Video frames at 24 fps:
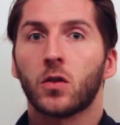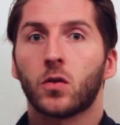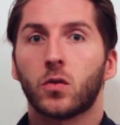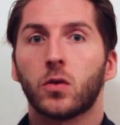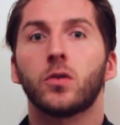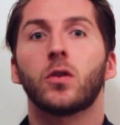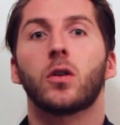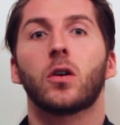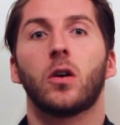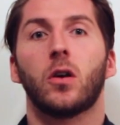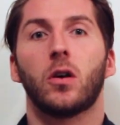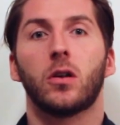
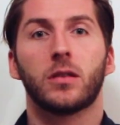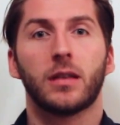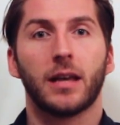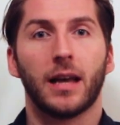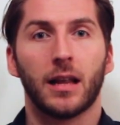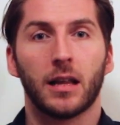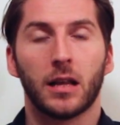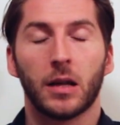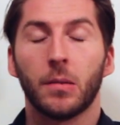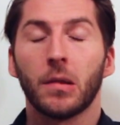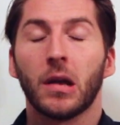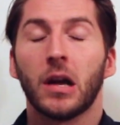to your
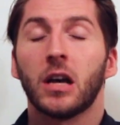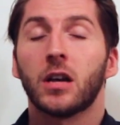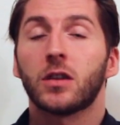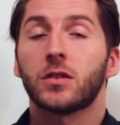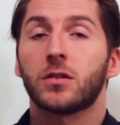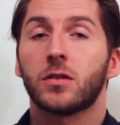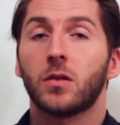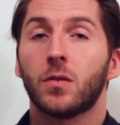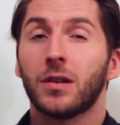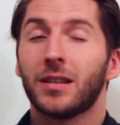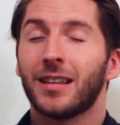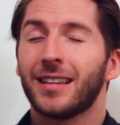hotel.
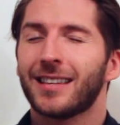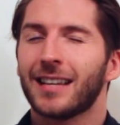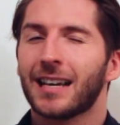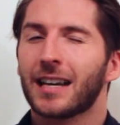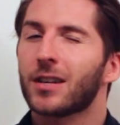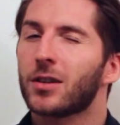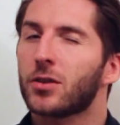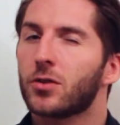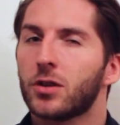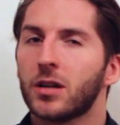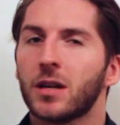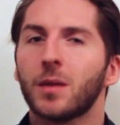So it is
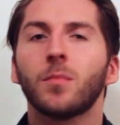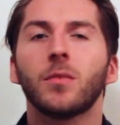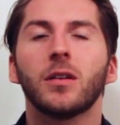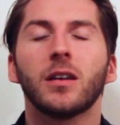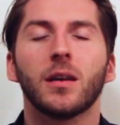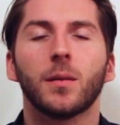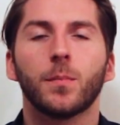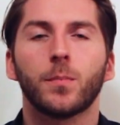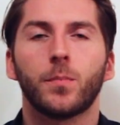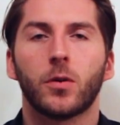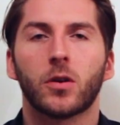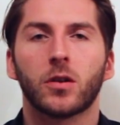
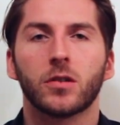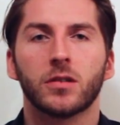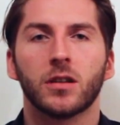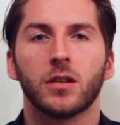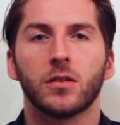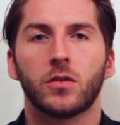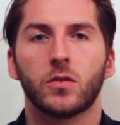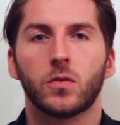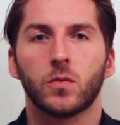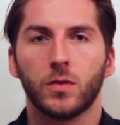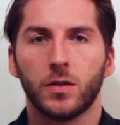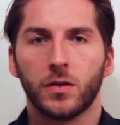extremely
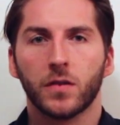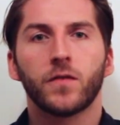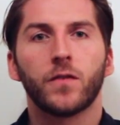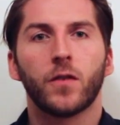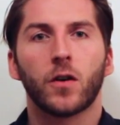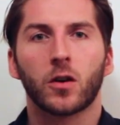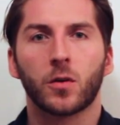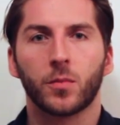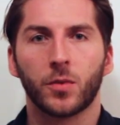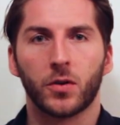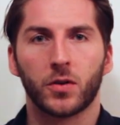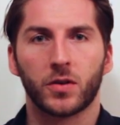important to
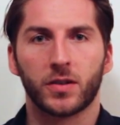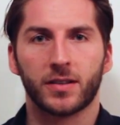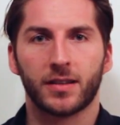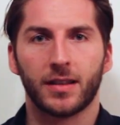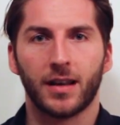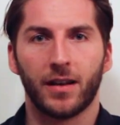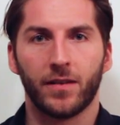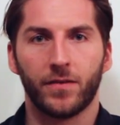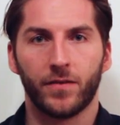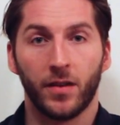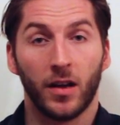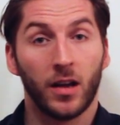inform your
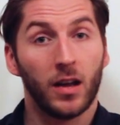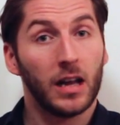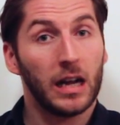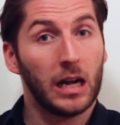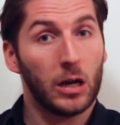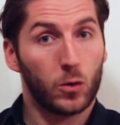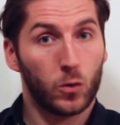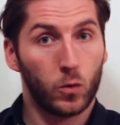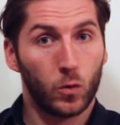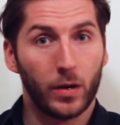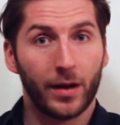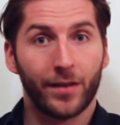staff,
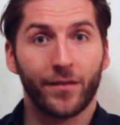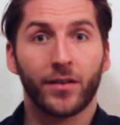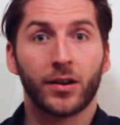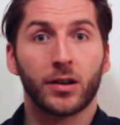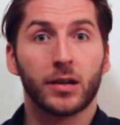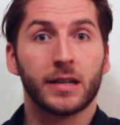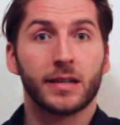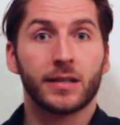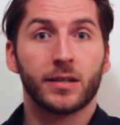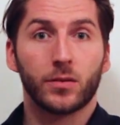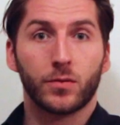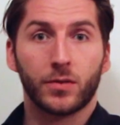whoever
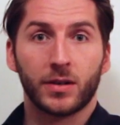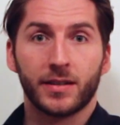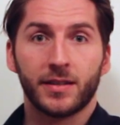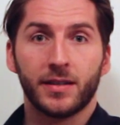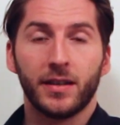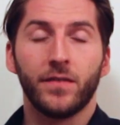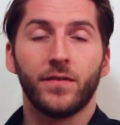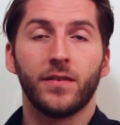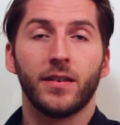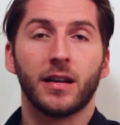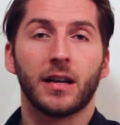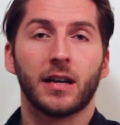is
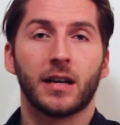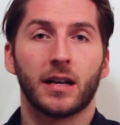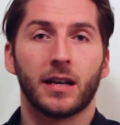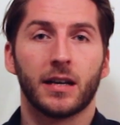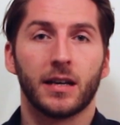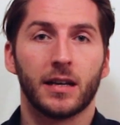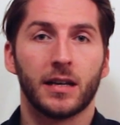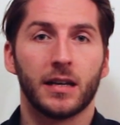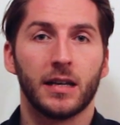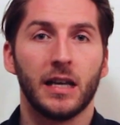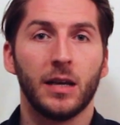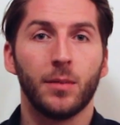receiving
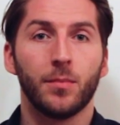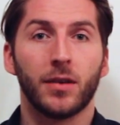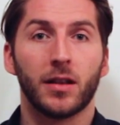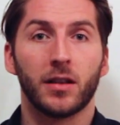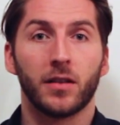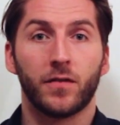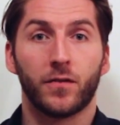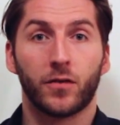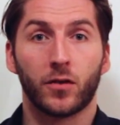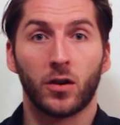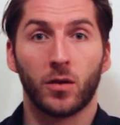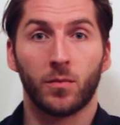
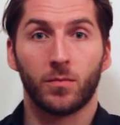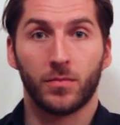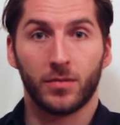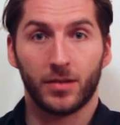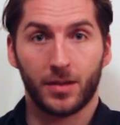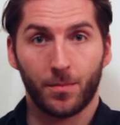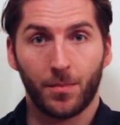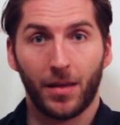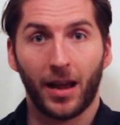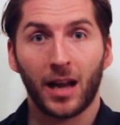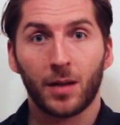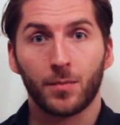email from
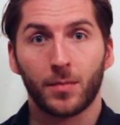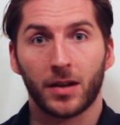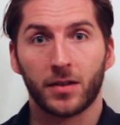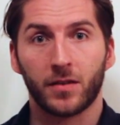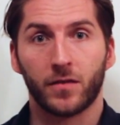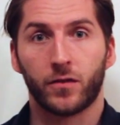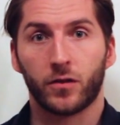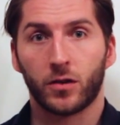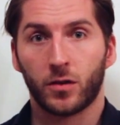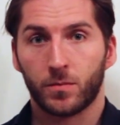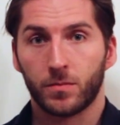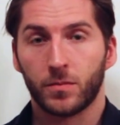the
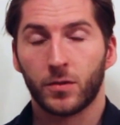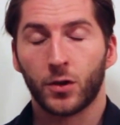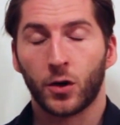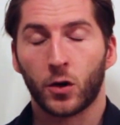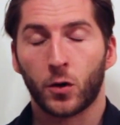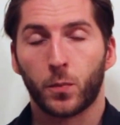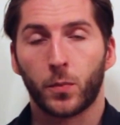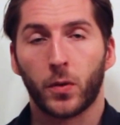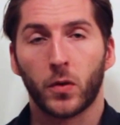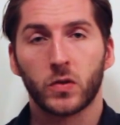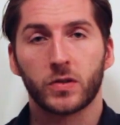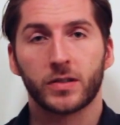mailman from
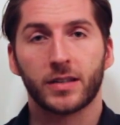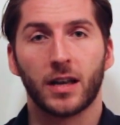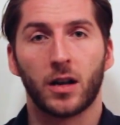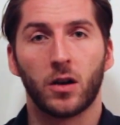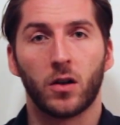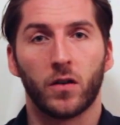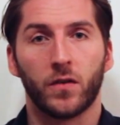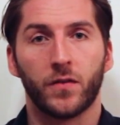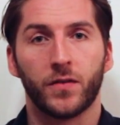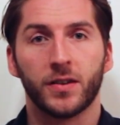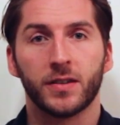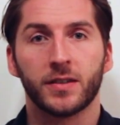your
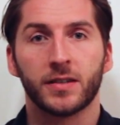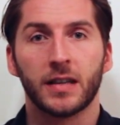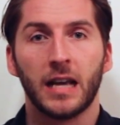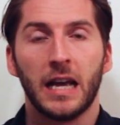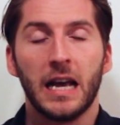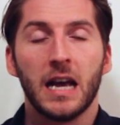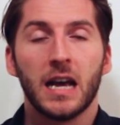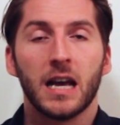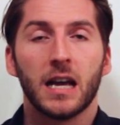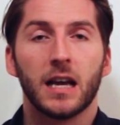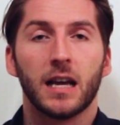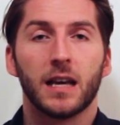postal office,
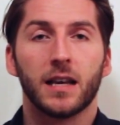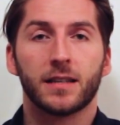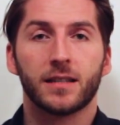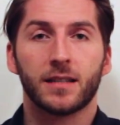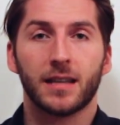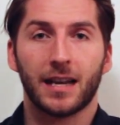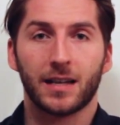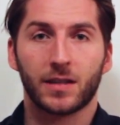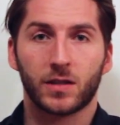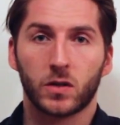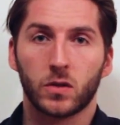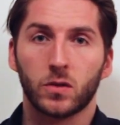
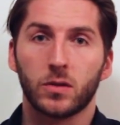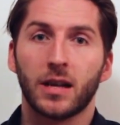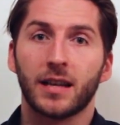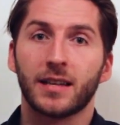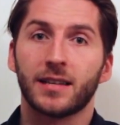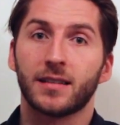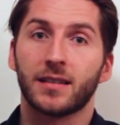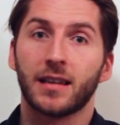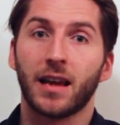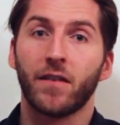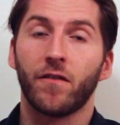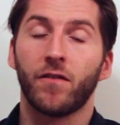is as soon
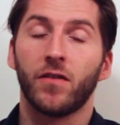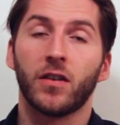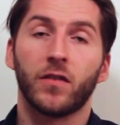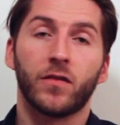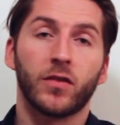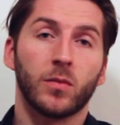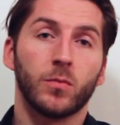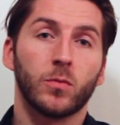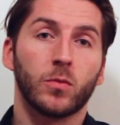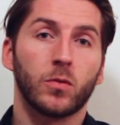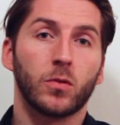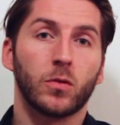as something
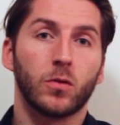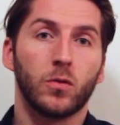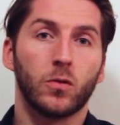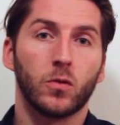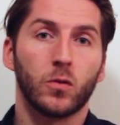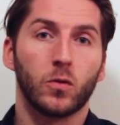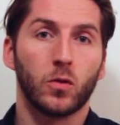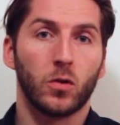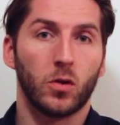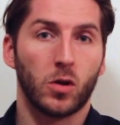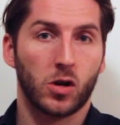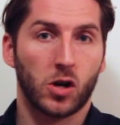from
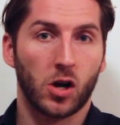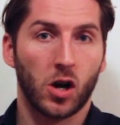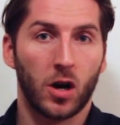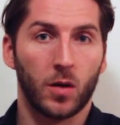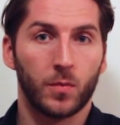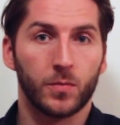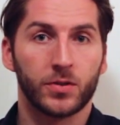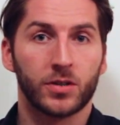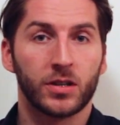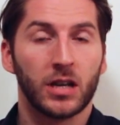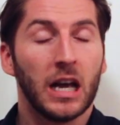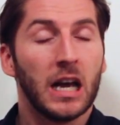Google
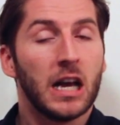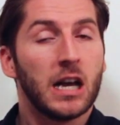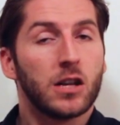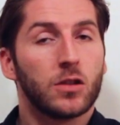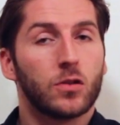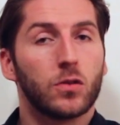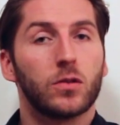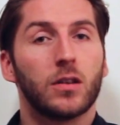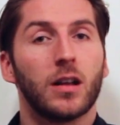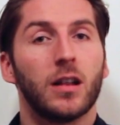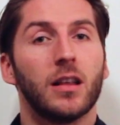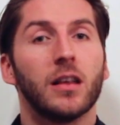comes,
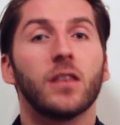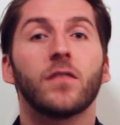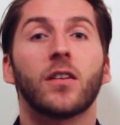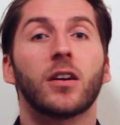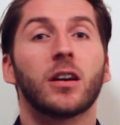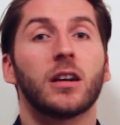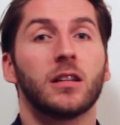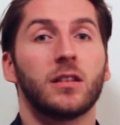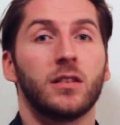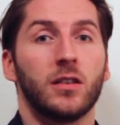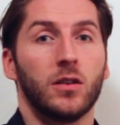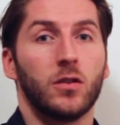to
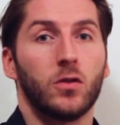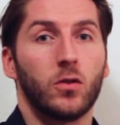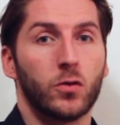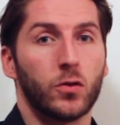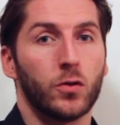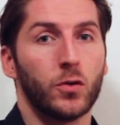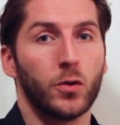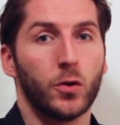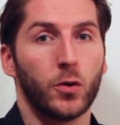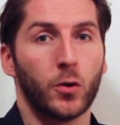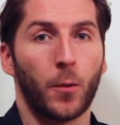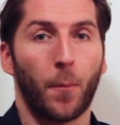deliver it
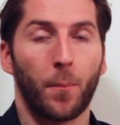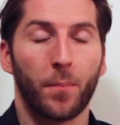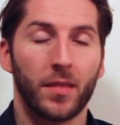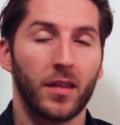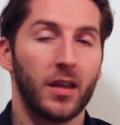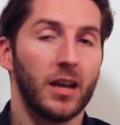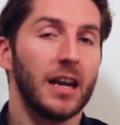to you.